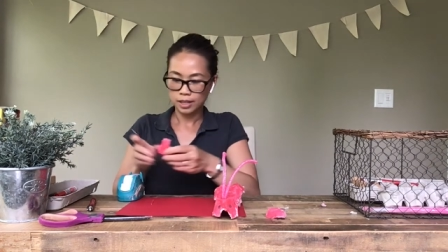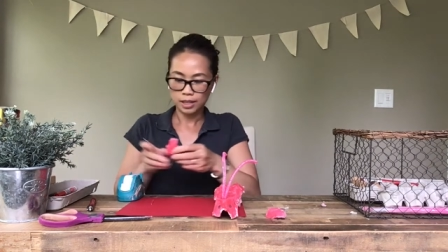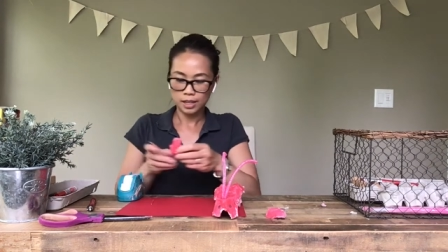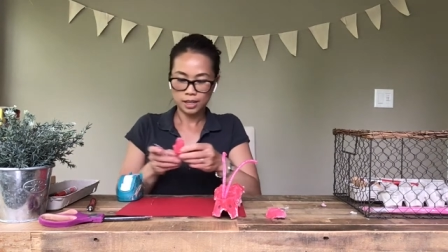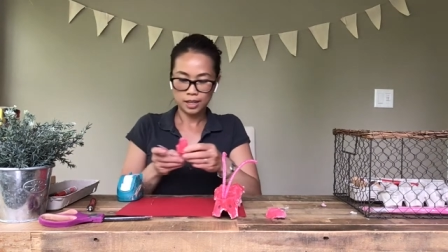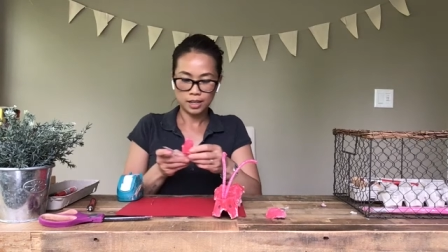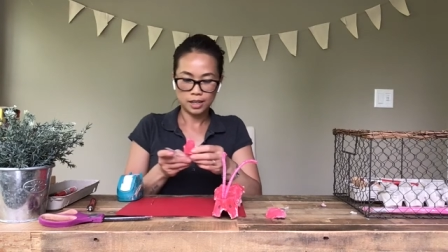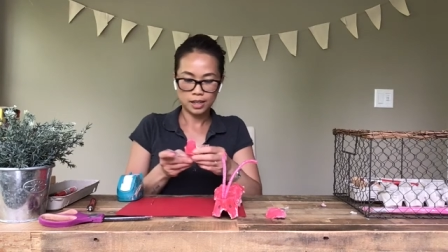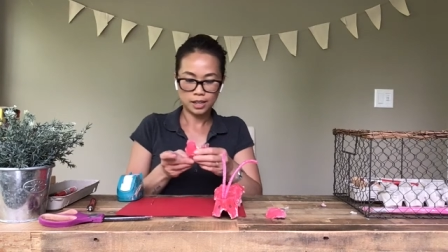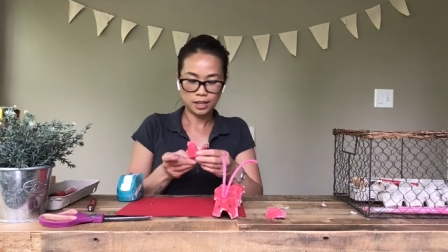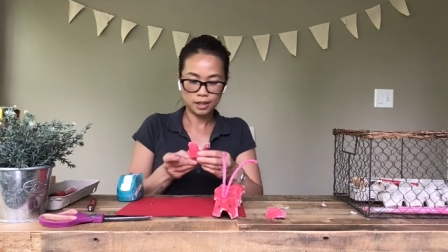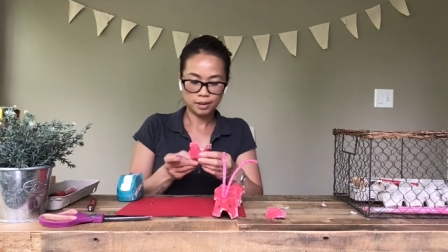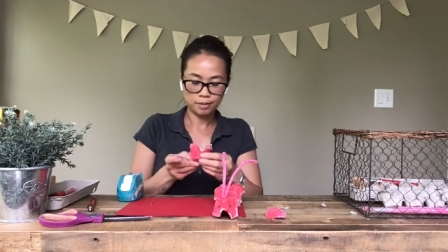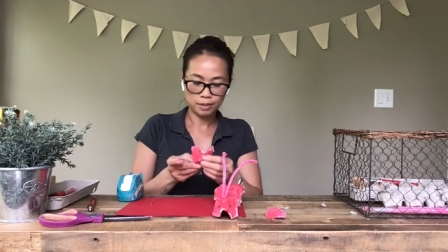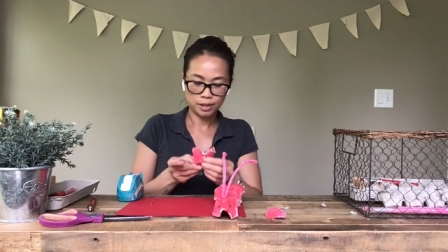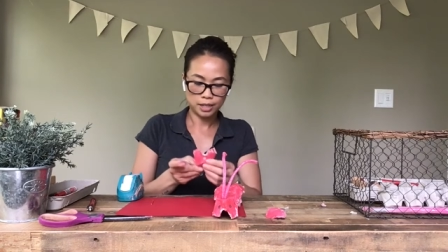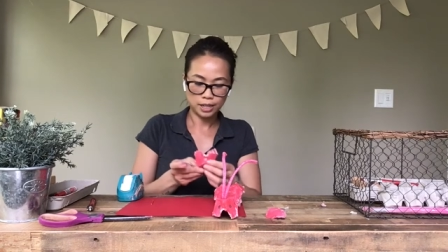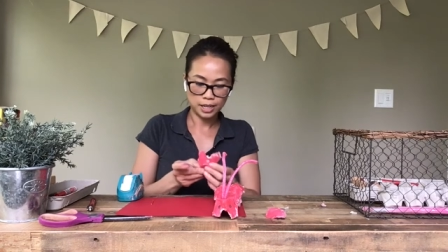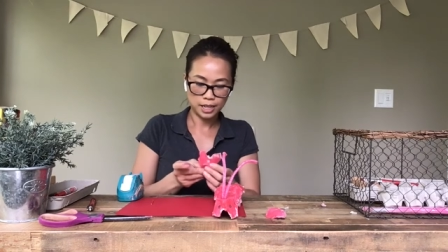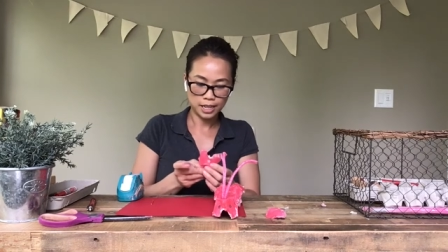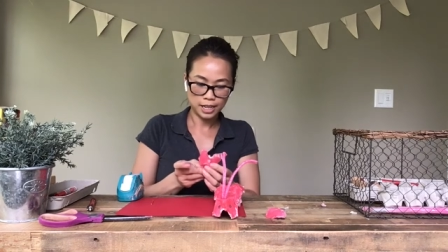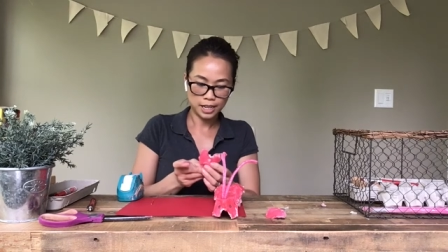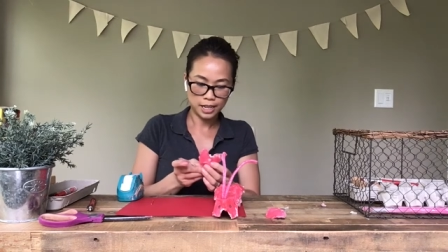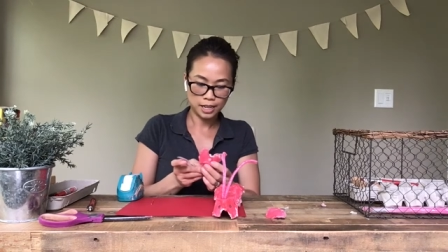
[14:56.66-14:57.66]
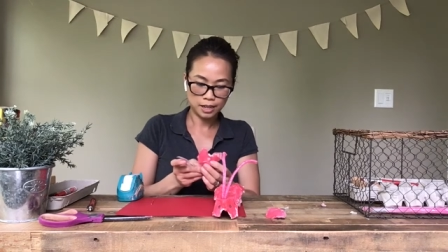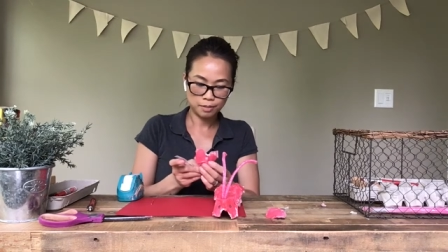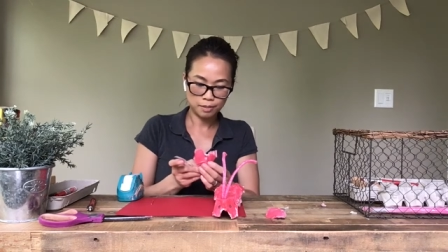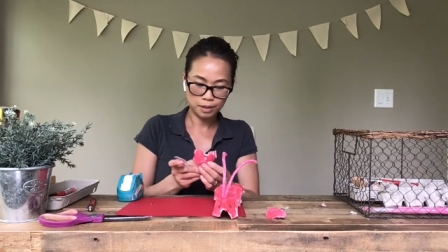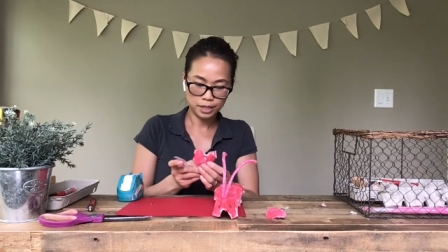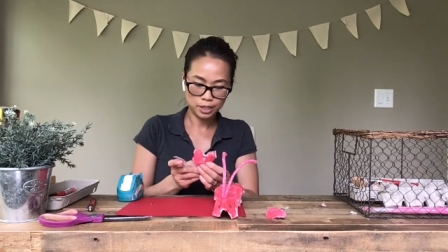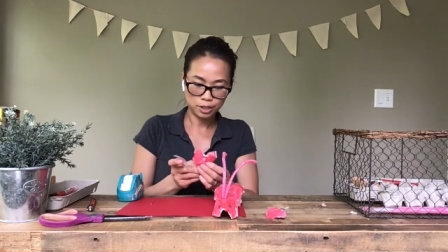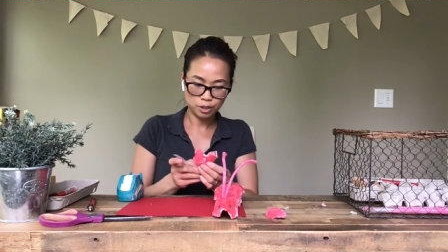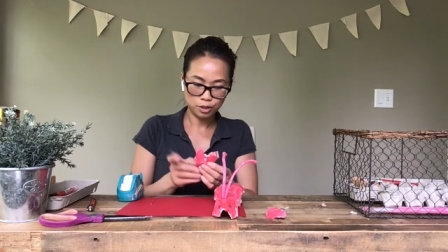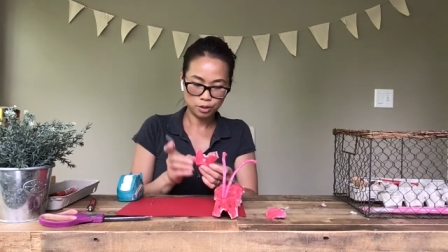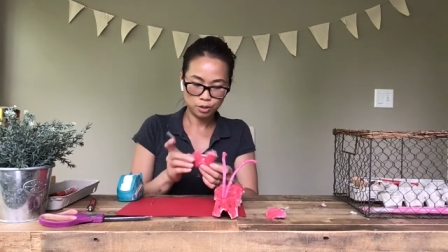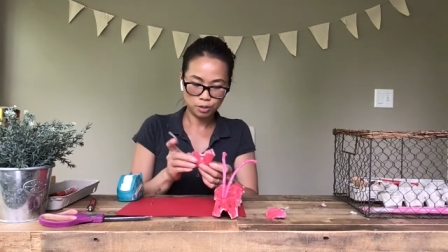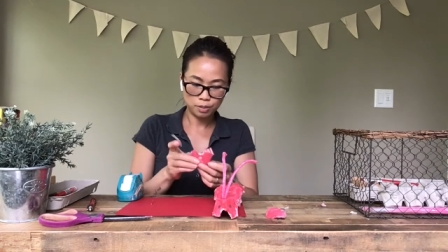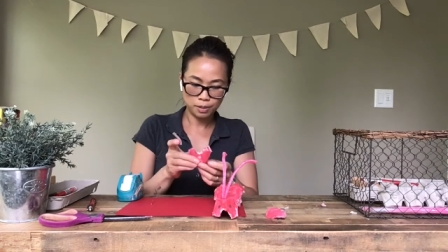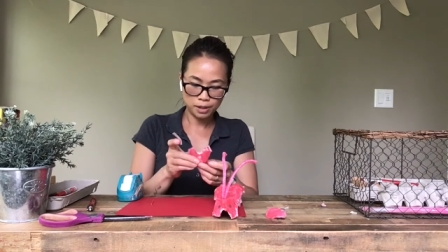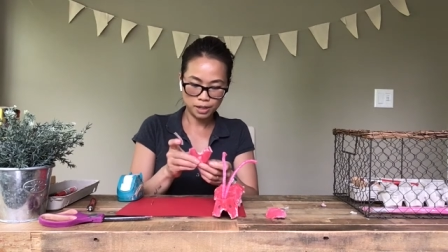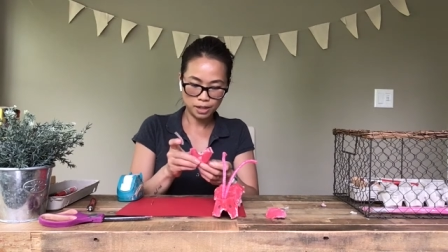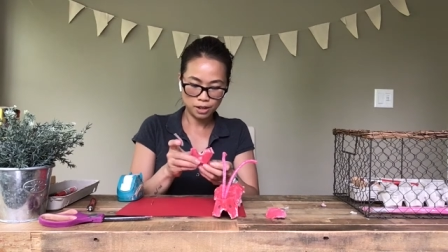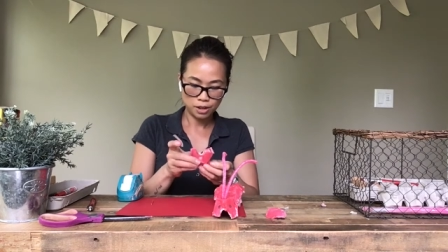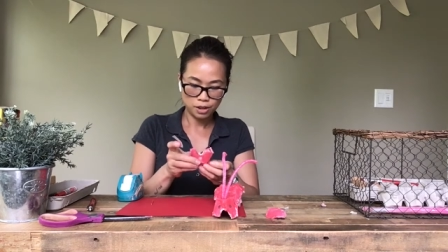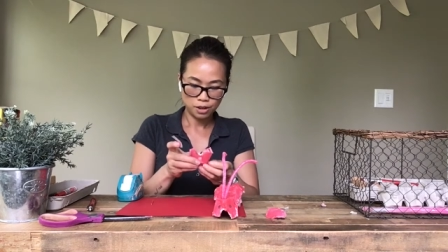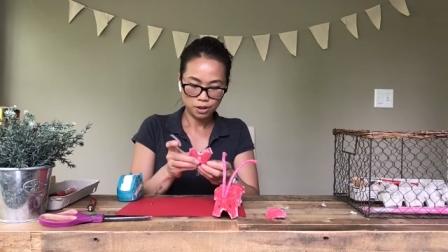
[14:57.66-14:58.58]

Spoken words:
I'm going to add my toothpick